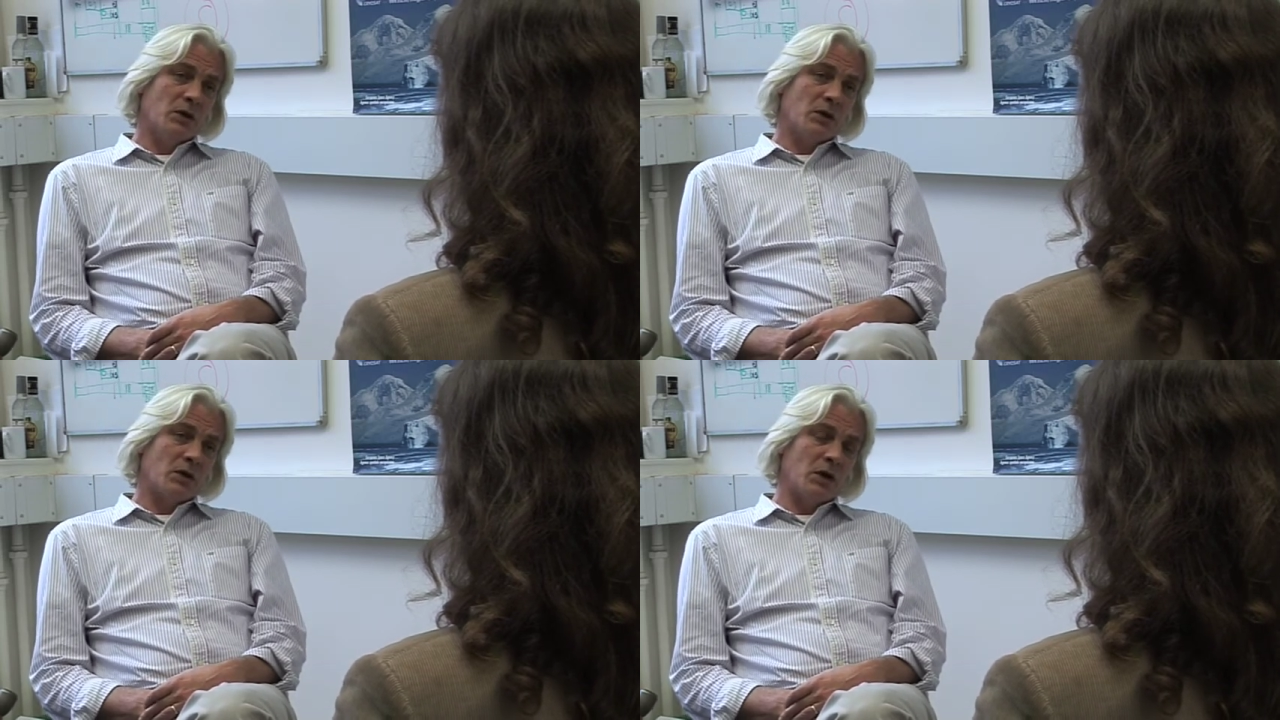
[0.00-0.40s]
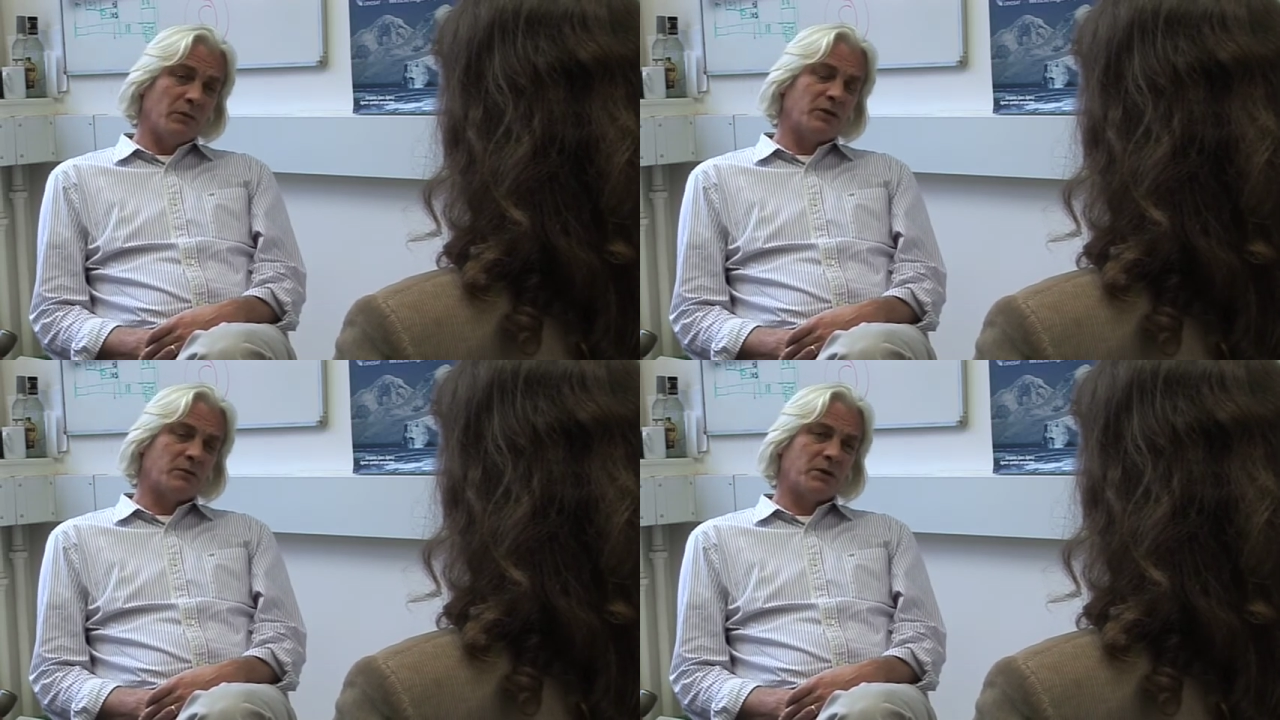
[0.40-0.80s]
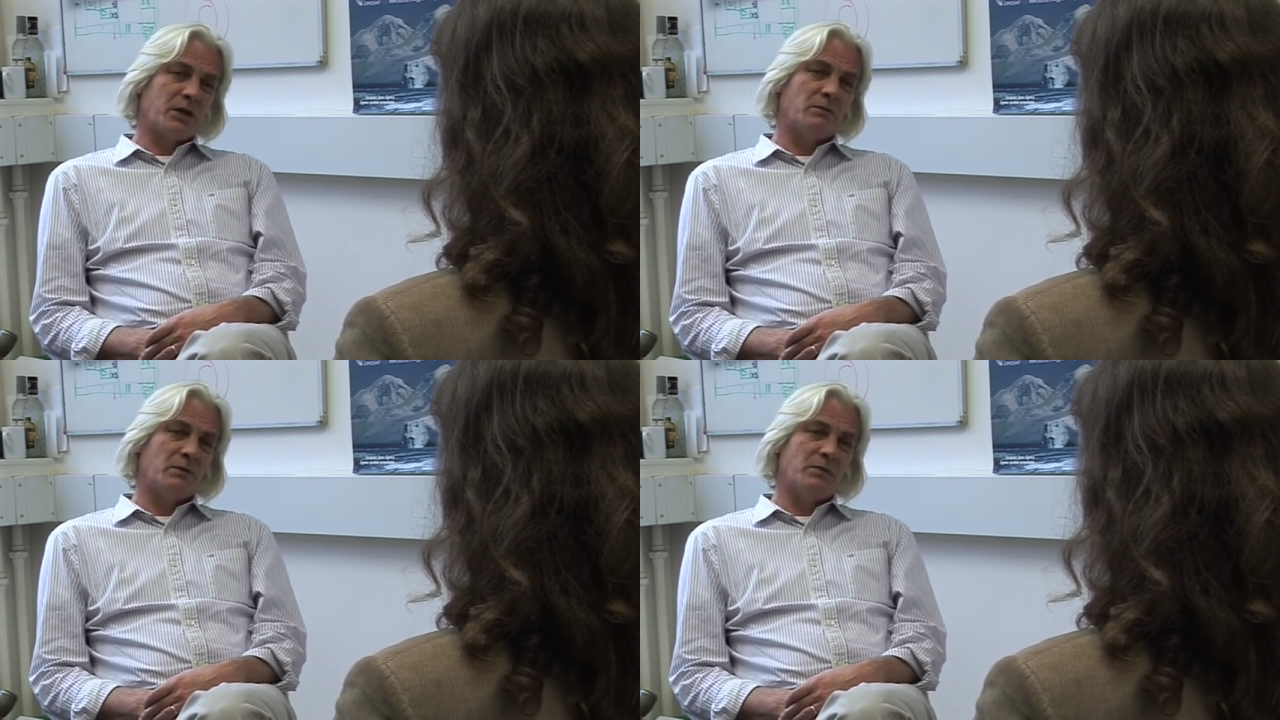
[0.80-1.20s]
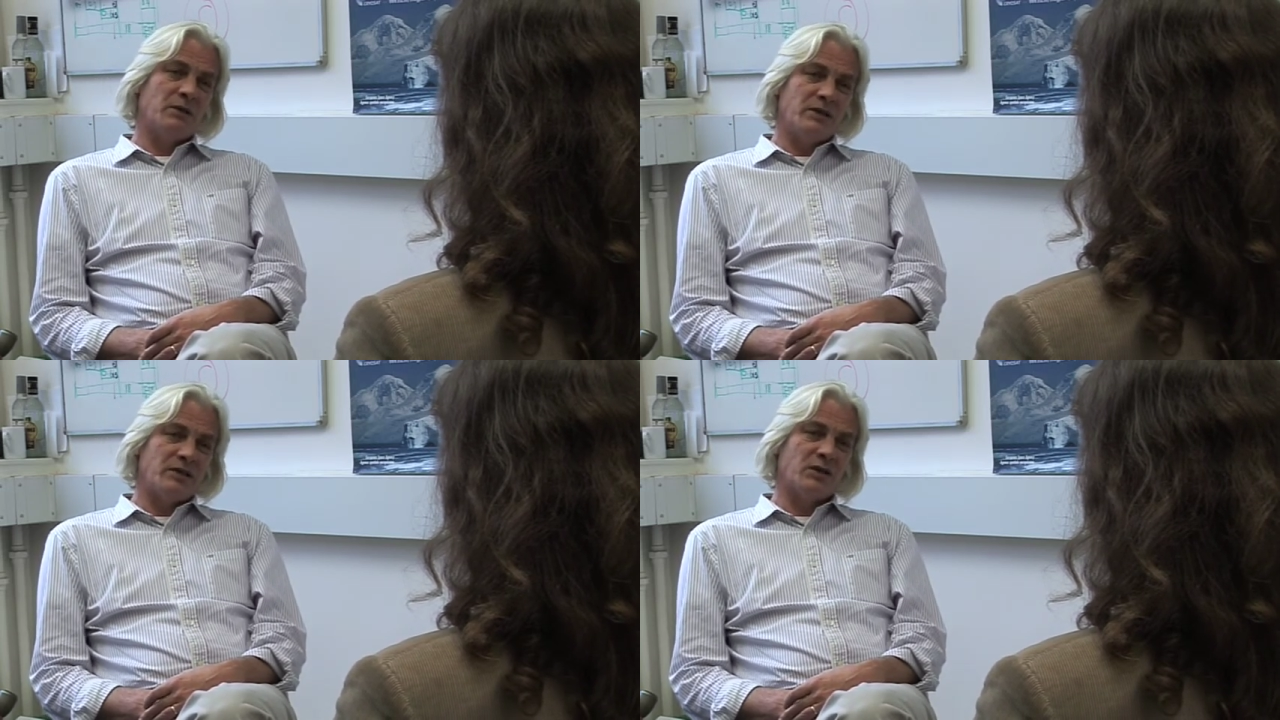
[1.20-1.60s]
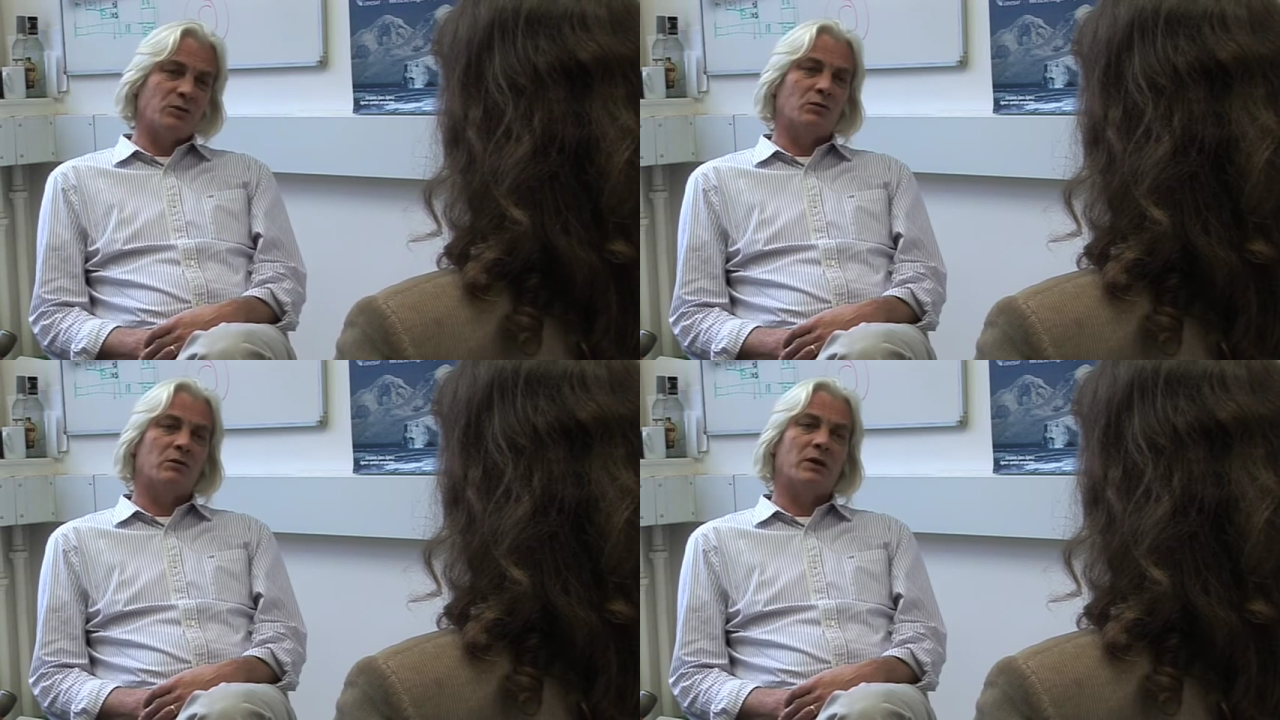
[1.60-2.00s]
climate has become a political
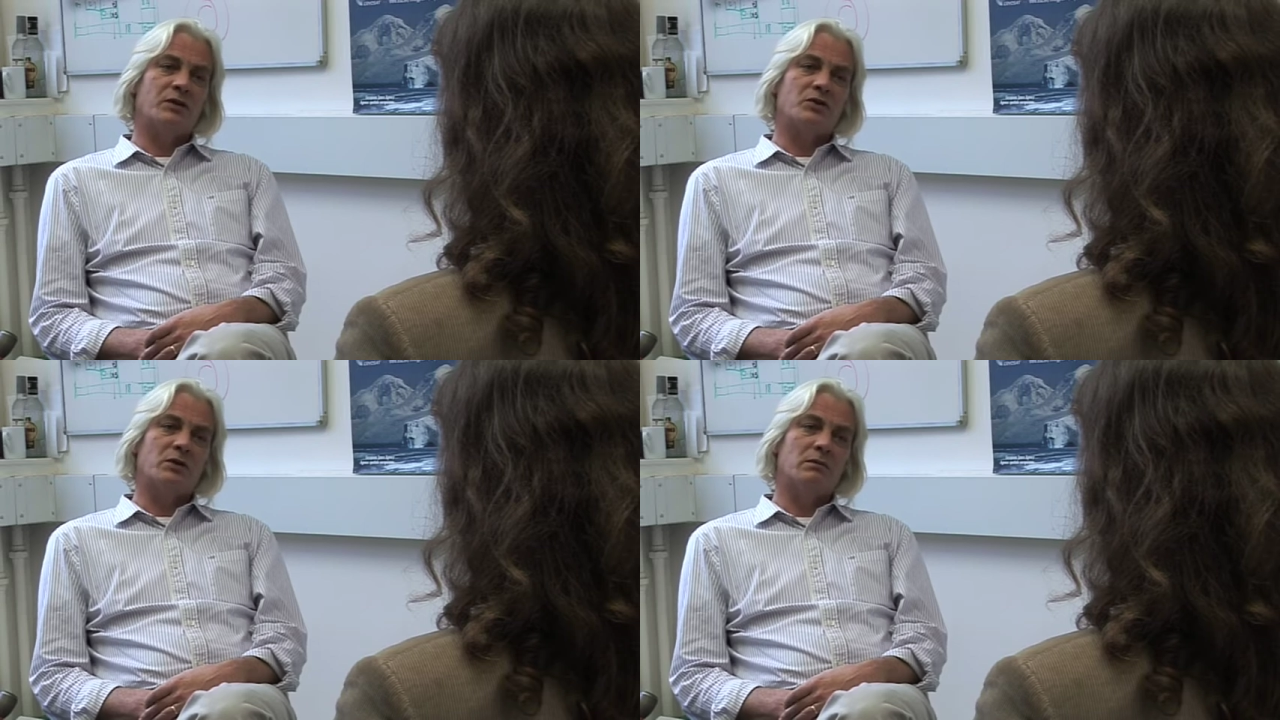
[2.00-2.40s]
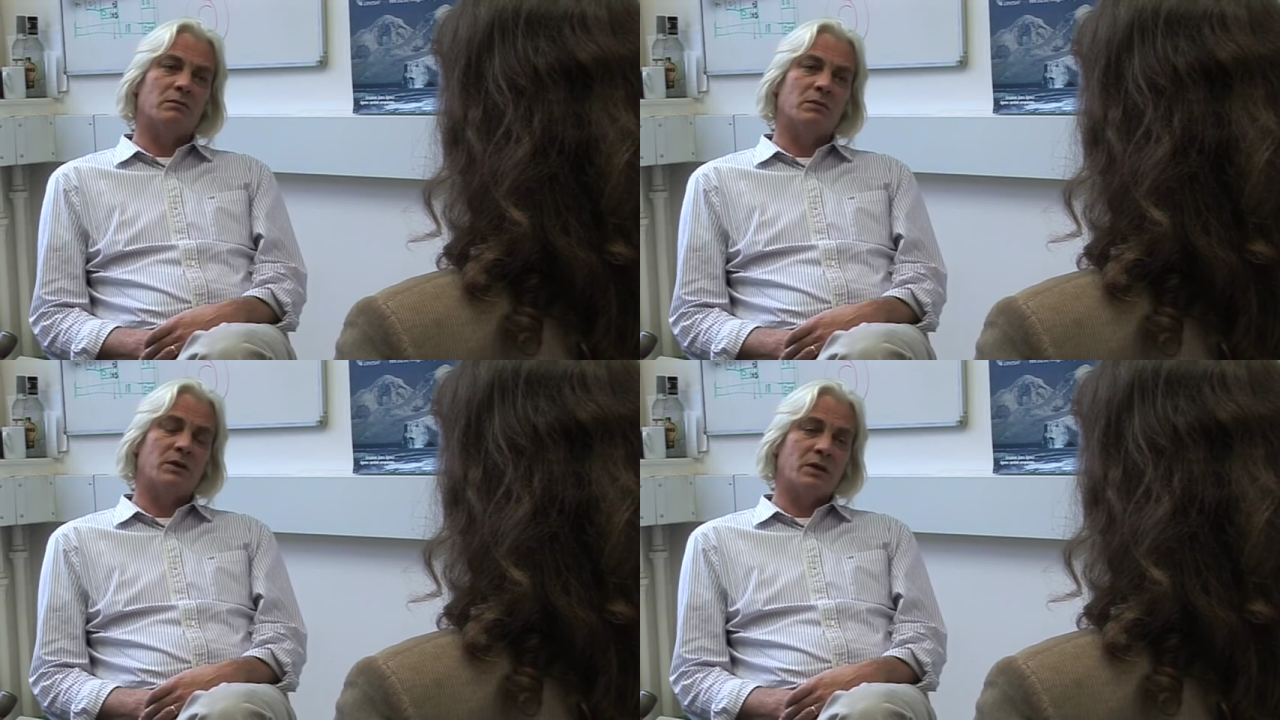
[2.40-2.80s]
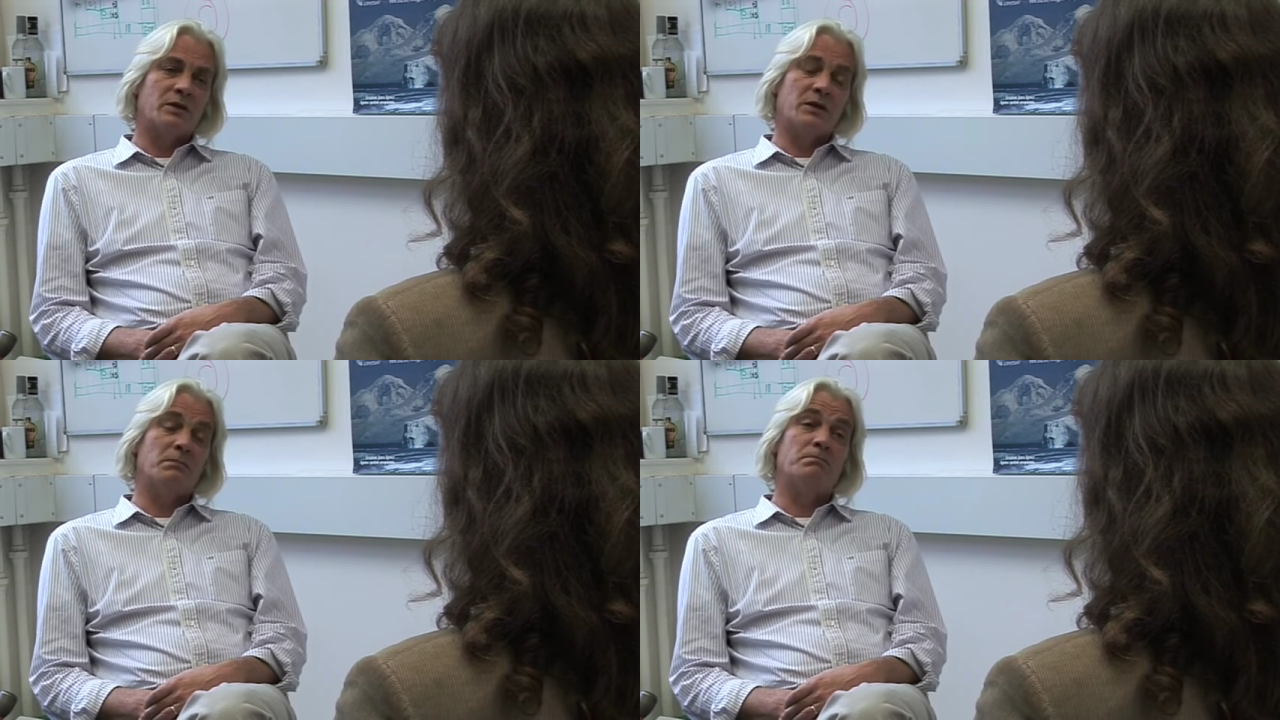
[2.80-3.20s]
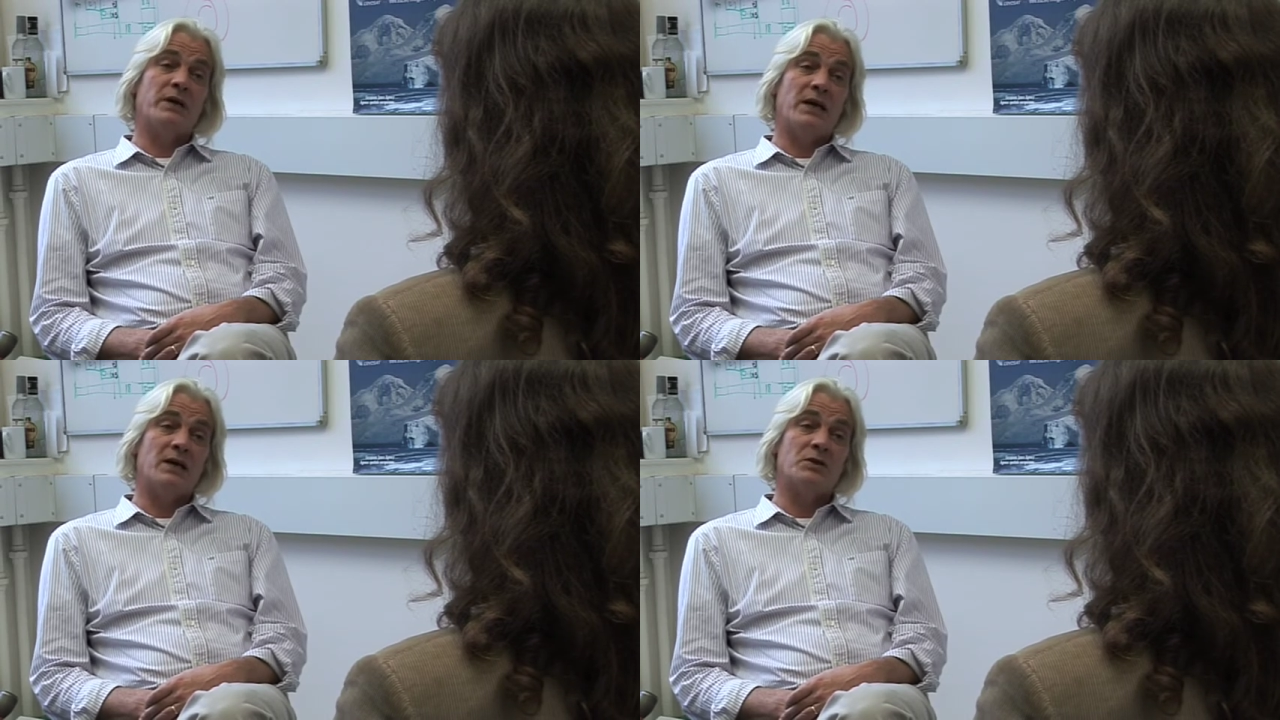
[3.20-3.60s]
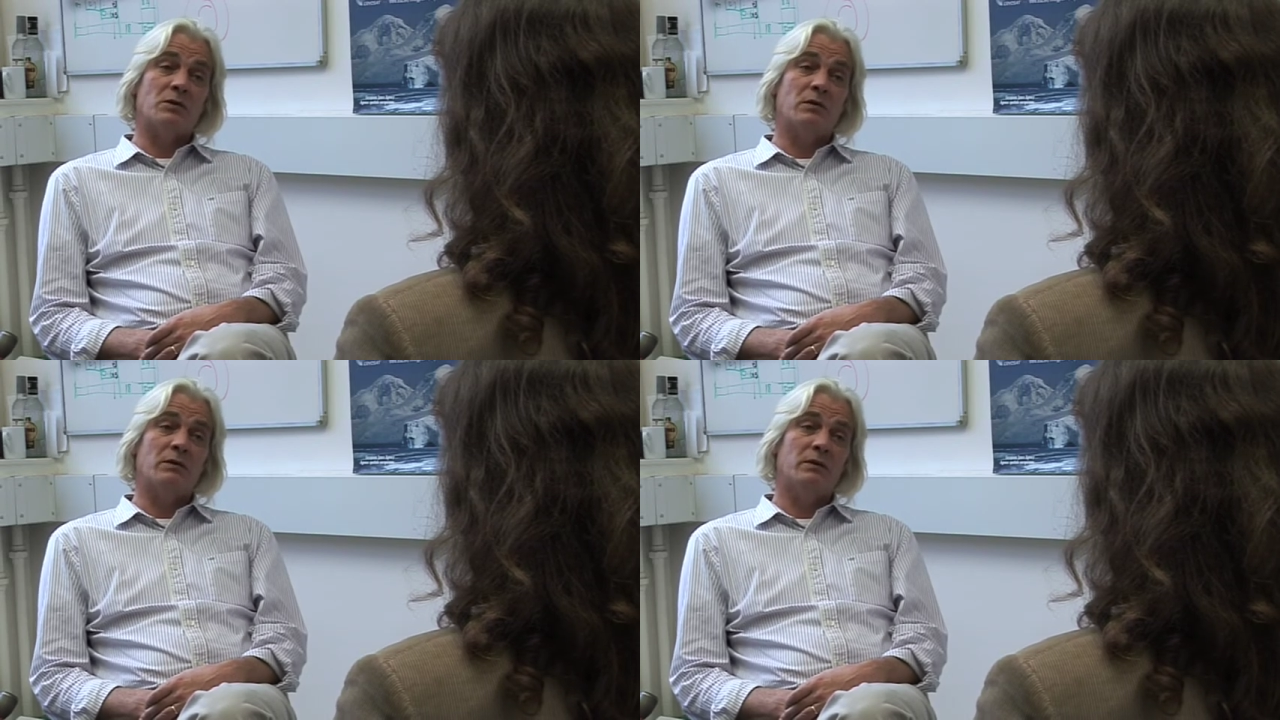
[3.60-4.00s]
question because it bears
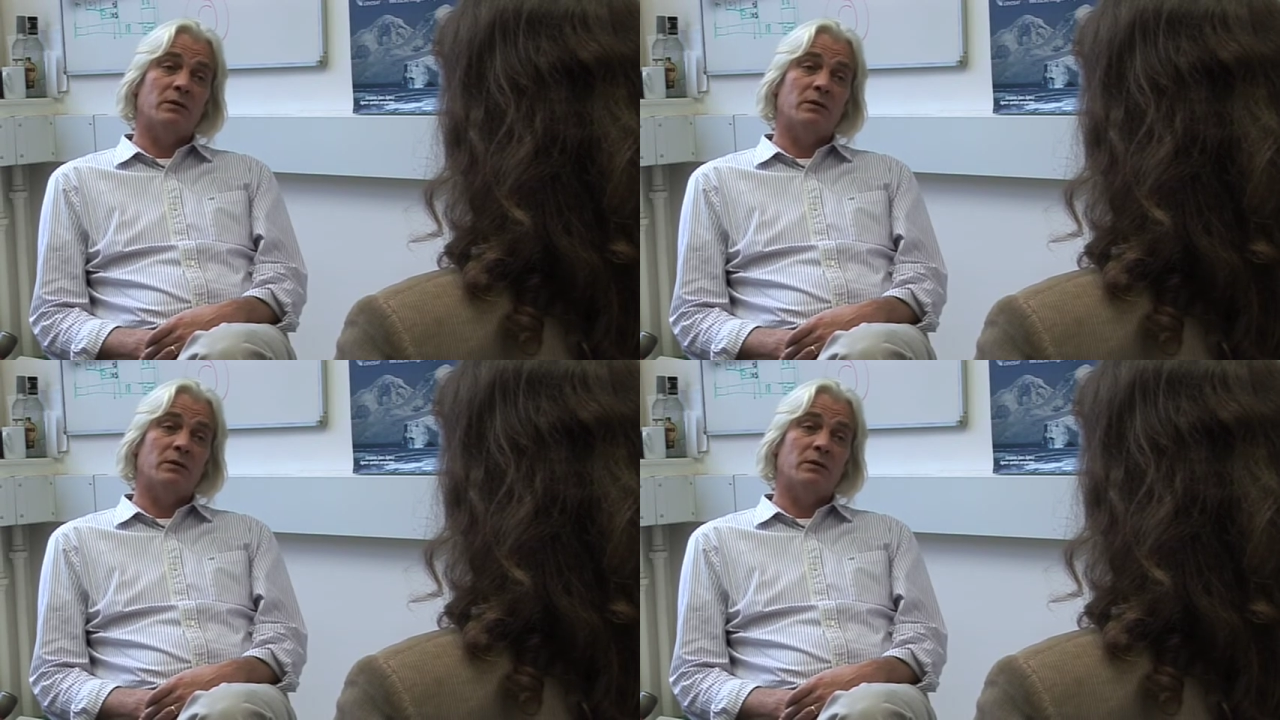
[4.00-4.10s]
on